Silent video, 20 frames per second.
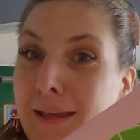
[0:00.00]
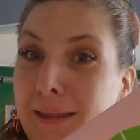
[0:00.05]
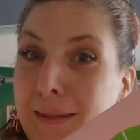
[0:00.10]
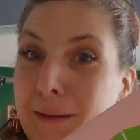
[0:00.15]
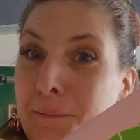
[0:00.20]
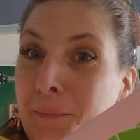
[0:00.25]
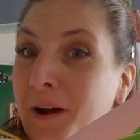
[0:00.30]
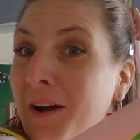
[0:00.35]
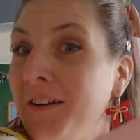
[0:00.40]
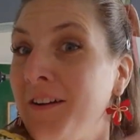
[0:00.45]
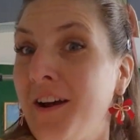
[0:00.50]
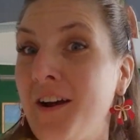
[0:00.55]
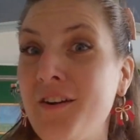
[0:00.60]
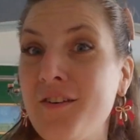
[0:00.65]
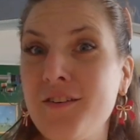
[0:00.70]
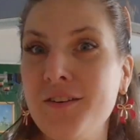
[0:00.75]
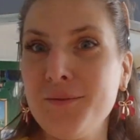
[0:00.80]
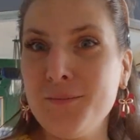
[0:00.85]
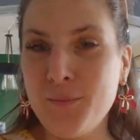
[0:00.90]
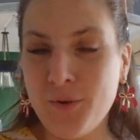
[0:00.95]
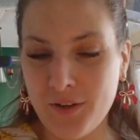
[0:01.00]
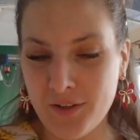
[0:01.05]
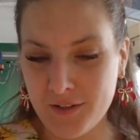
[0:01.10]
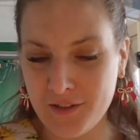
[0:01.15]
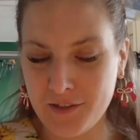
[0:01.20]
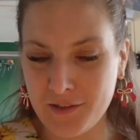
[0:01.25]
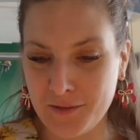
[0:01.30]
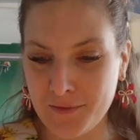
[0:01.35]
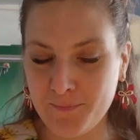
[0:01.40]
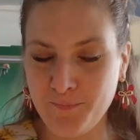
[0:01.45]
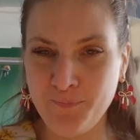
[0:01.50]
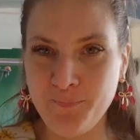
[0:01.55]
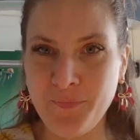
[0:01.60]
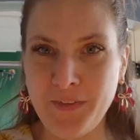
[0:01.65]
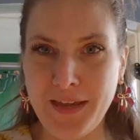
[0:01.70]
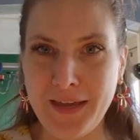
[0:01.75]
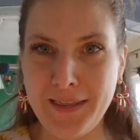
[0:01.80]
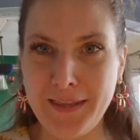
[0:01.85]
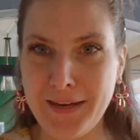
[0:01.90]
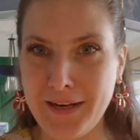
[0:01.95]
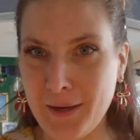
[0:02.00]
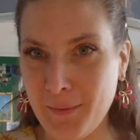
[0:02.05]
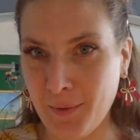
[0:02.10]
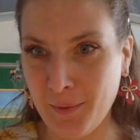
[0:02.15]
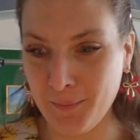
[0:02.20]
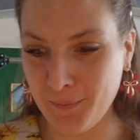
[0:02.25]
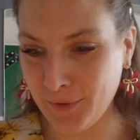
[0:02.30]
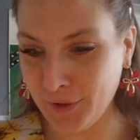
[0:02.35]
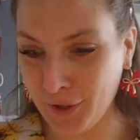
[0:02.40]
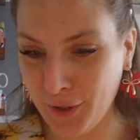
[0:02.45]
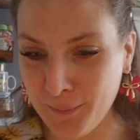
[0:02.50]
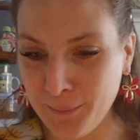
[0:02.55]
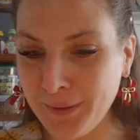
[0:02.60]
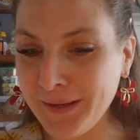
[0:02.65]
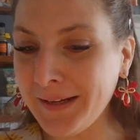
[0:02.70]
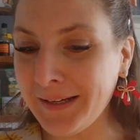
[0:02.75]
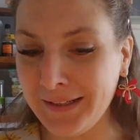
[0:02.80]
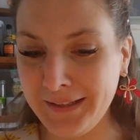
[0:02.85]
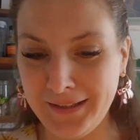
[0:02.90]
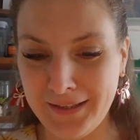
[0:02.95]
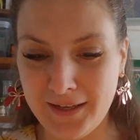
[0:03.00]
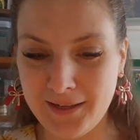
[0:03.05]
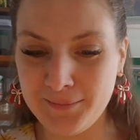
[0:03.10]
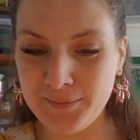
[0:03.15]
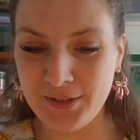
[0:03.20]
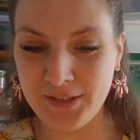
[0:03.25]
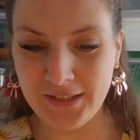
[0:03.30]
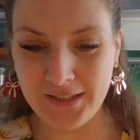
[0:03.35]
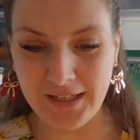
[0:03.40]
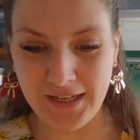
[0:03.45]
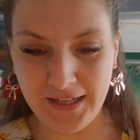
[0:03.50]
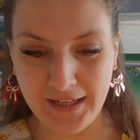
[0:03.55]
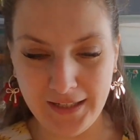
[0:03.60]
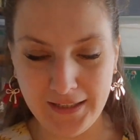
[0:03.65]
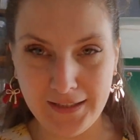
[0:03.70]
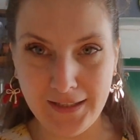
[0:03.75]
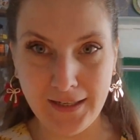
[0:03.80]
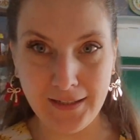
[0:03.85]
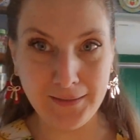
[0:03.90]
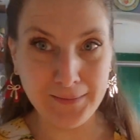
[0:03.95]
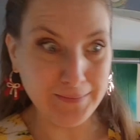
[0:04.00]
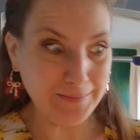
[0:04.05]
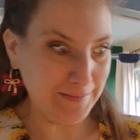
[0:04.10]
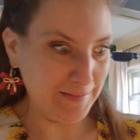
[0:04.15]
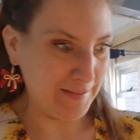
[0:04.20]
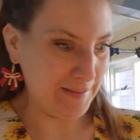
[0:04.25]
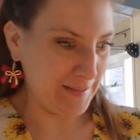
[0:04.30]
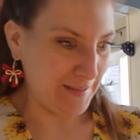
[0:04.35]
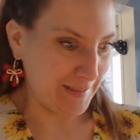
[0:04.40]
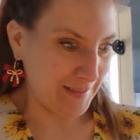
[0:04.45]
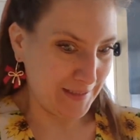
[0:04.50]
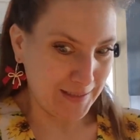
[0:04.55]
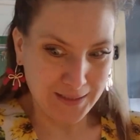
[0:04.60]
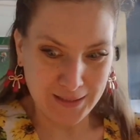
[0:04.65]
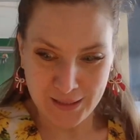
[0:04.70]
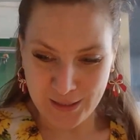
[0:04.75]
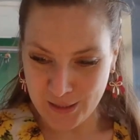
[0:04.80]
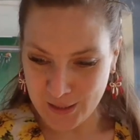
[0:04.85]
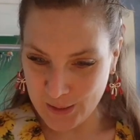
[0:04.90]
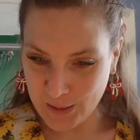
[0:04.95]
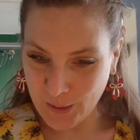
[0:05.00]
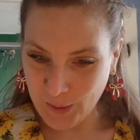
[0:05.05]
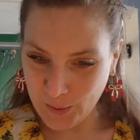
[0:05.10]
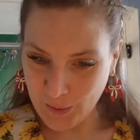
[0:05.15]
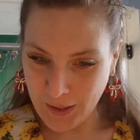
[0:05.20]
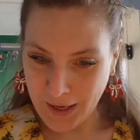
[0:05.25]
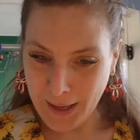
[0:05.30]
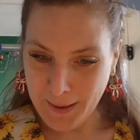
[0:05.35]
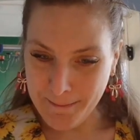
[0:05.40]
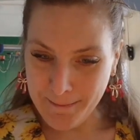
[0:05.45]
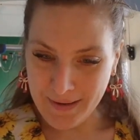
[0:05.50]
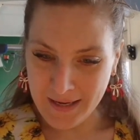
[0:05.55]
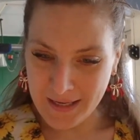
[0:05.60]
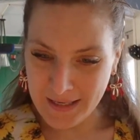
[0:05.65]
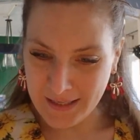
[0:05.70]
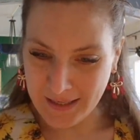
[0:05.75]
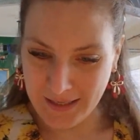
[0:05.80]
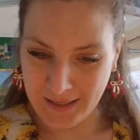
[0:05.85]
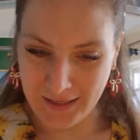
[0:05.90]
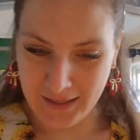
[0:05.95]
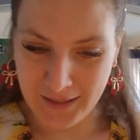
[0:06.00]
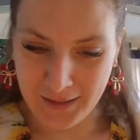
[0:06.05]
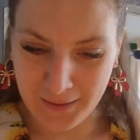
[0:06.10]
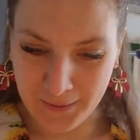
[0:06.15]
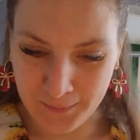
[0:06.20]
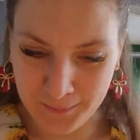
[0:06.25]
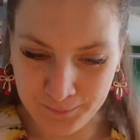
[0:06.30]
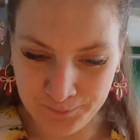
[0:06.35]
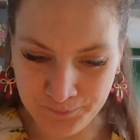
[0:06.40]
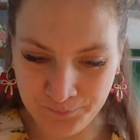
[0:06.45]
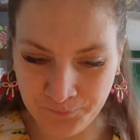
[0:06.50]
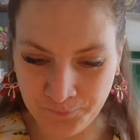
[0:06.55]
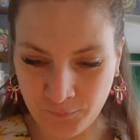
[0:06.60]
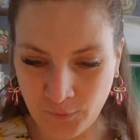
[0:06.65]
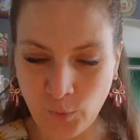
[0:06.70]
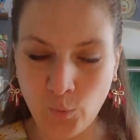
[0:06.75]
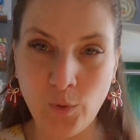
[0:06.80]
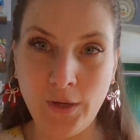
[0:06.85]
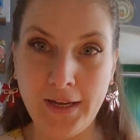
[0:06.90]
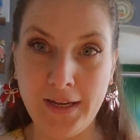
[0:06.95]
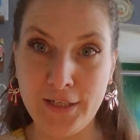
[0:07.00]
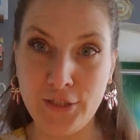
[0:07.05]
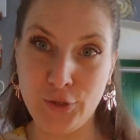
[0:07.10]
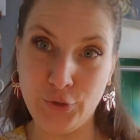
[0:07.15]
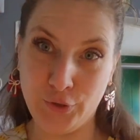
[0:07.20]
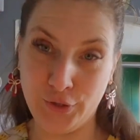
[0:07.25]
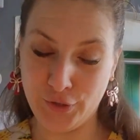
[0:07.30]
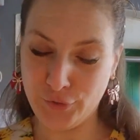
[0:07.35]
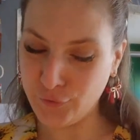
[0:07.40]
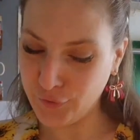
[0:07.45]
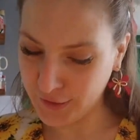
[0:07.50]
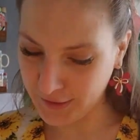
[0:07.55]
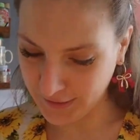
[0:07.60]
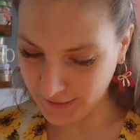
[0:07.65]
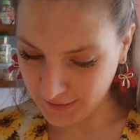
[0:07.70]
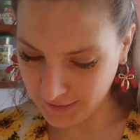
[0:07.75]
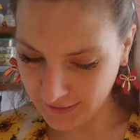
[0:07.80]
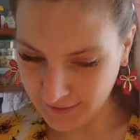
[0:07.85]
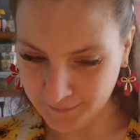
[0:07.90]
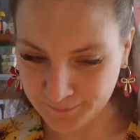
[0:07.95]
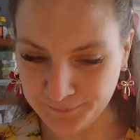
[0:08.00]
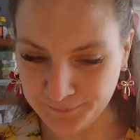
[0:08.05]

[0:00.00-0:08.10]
the My Ireland box and then I'm completely up to date. So I'm making, as you can read,